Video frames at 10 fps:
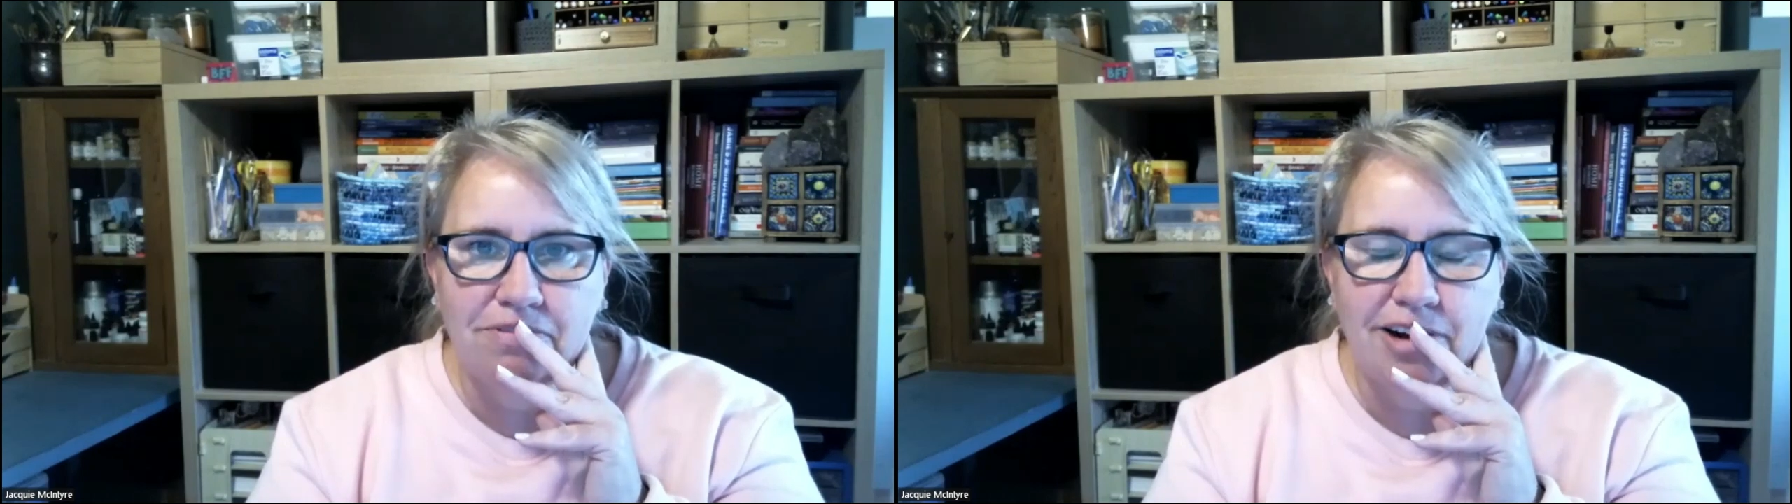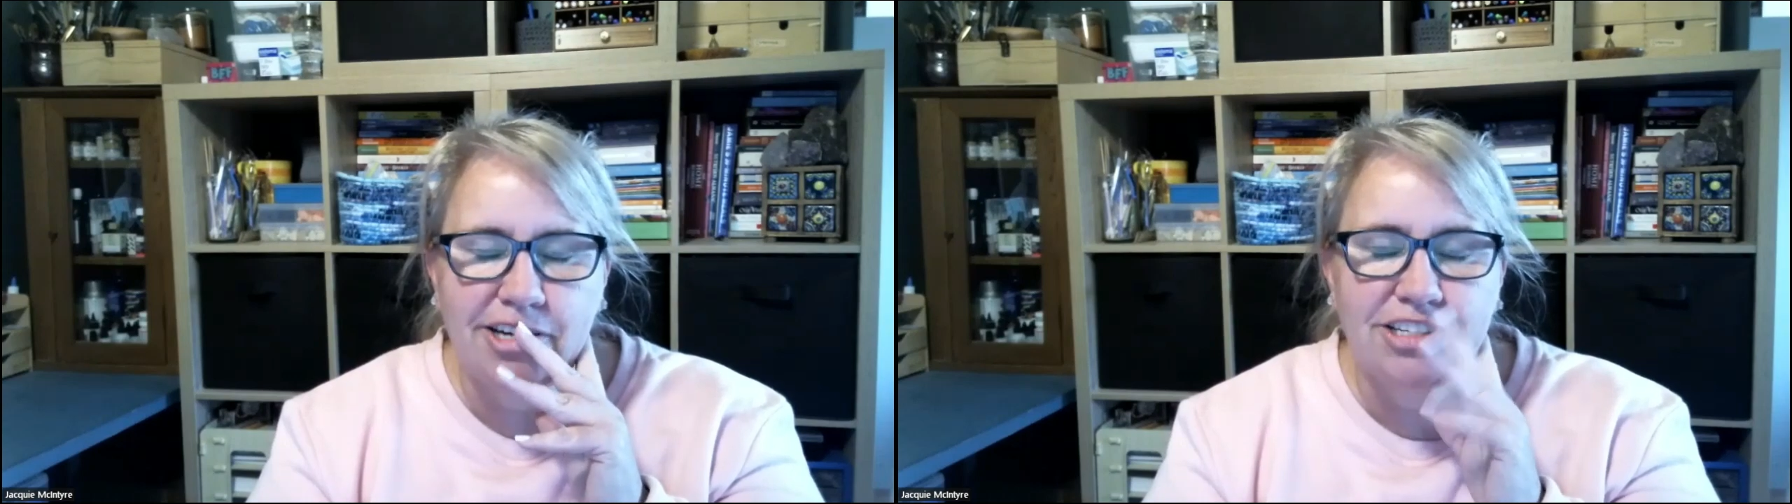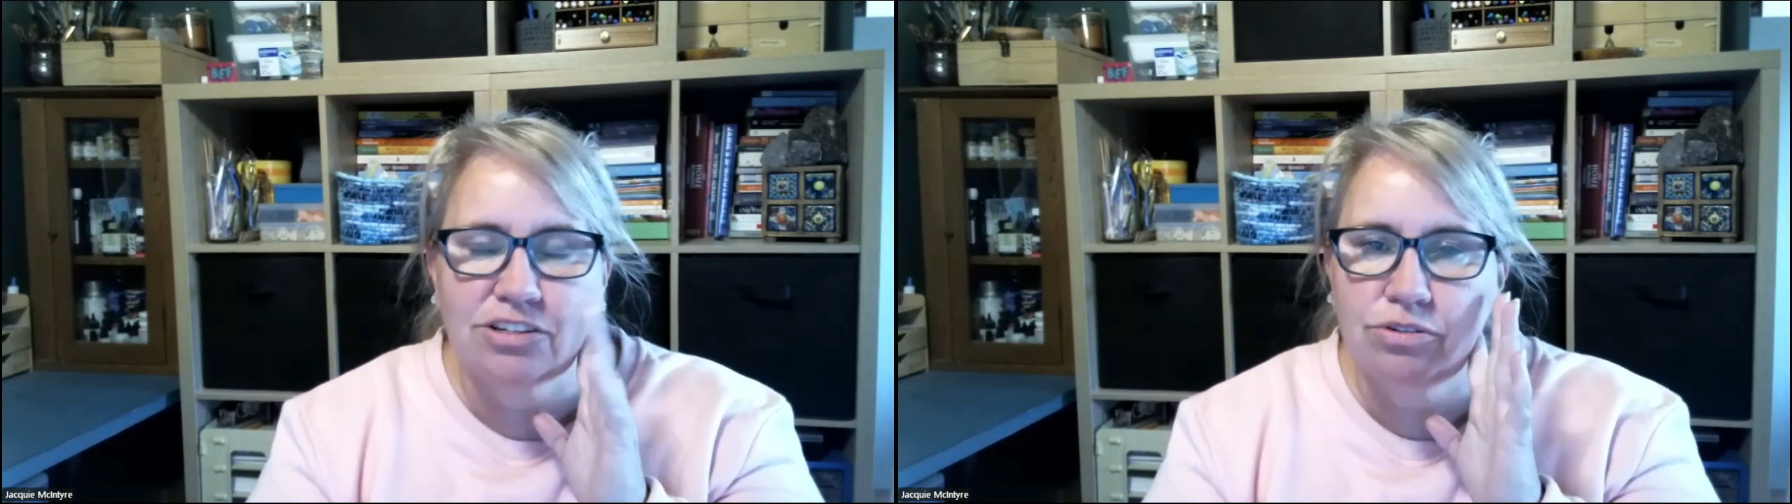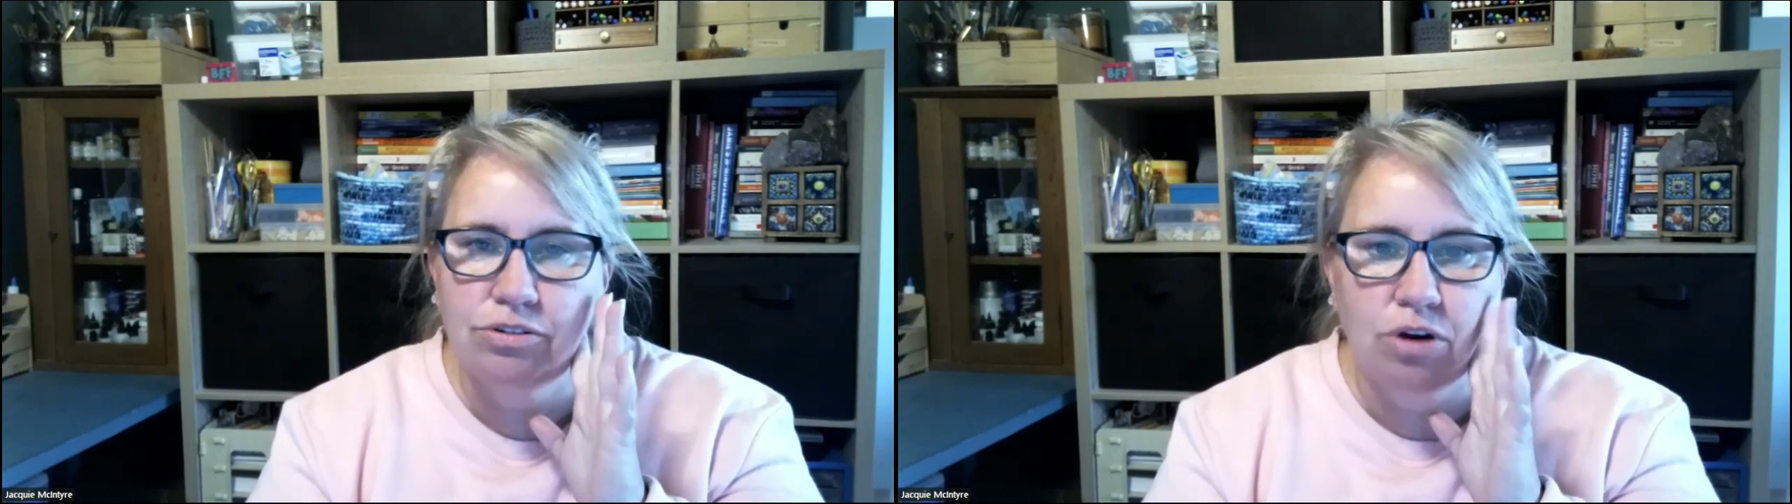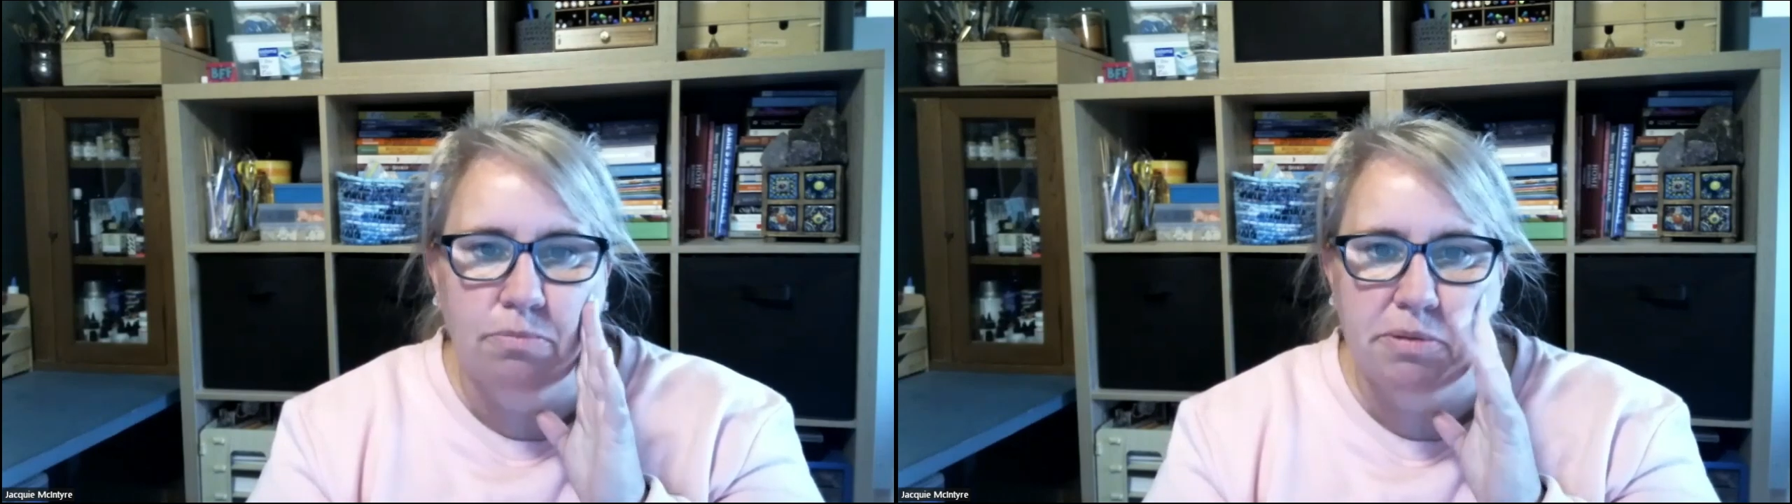I just
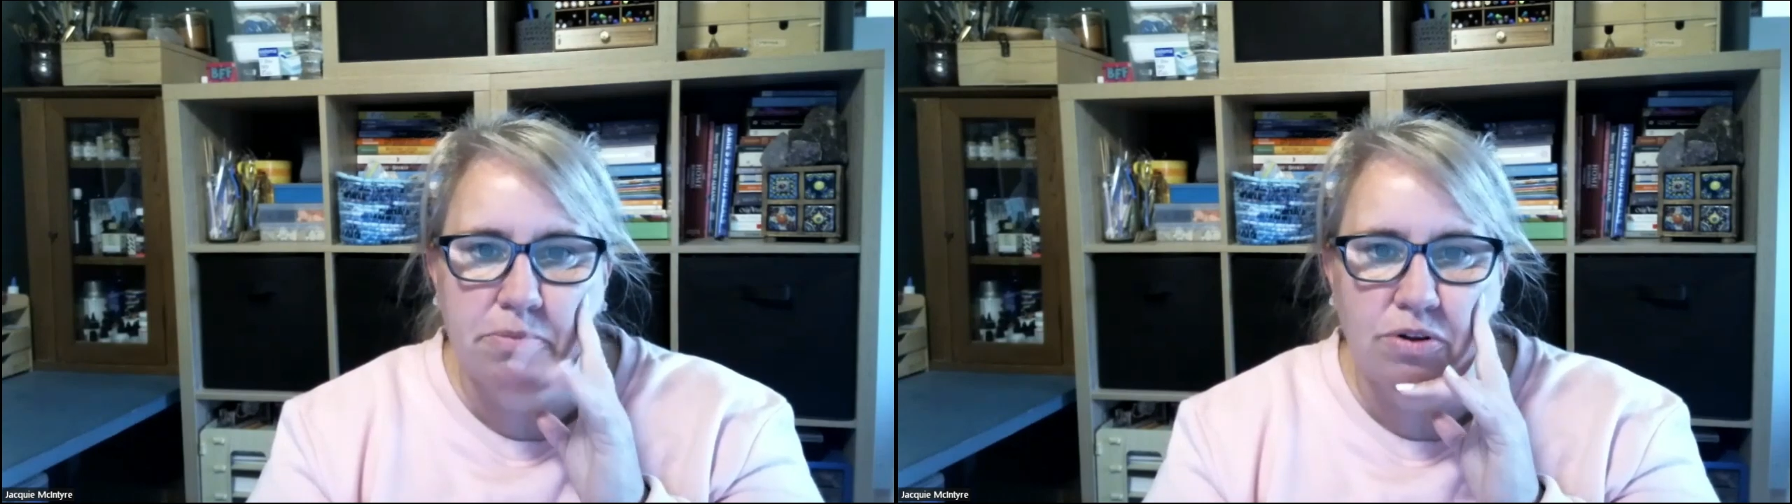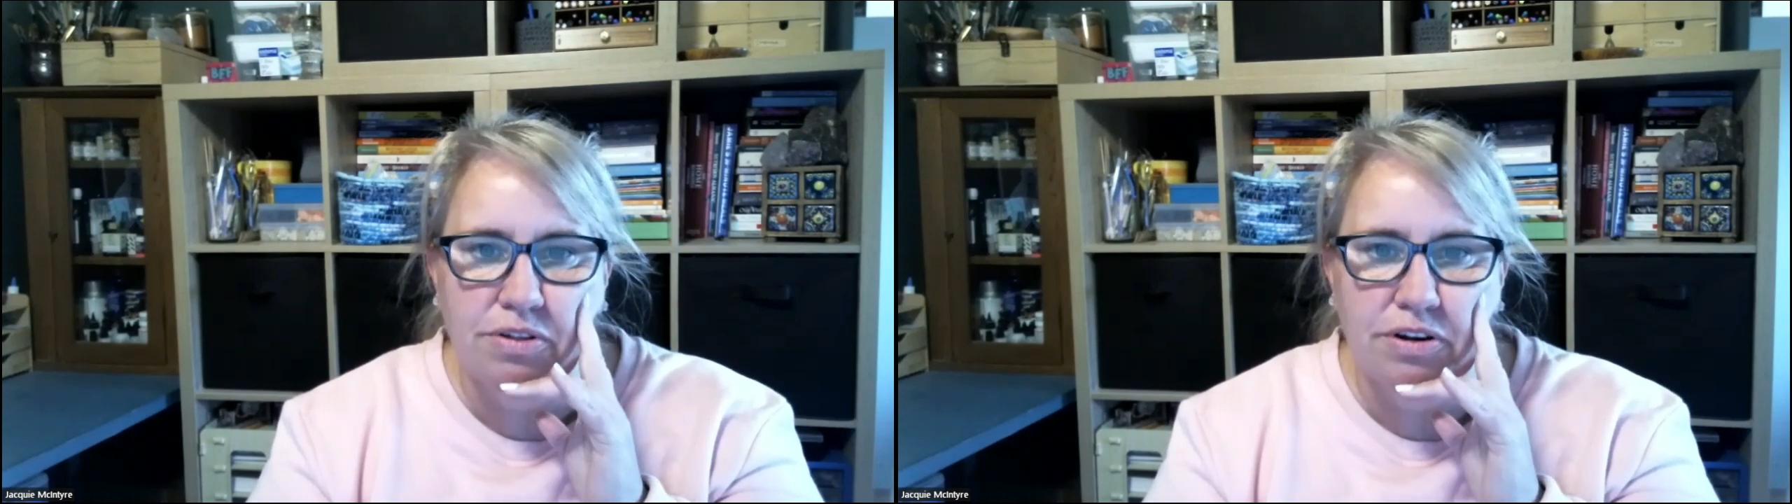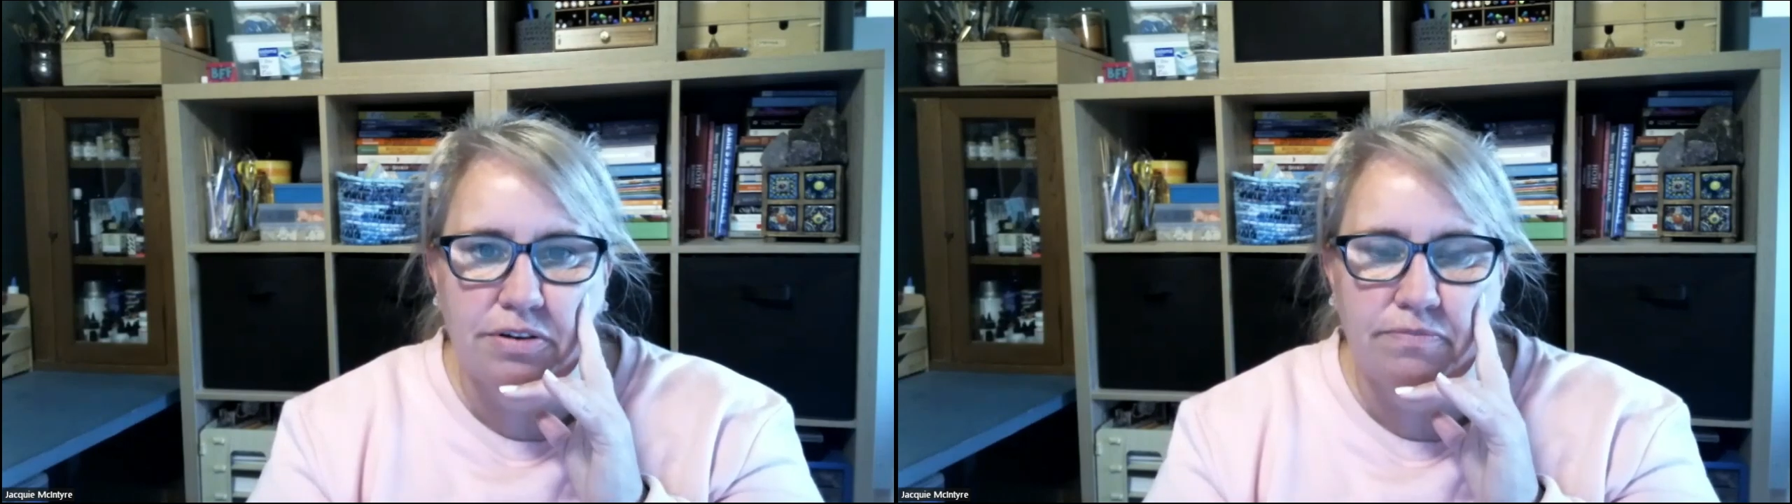could not be bothered.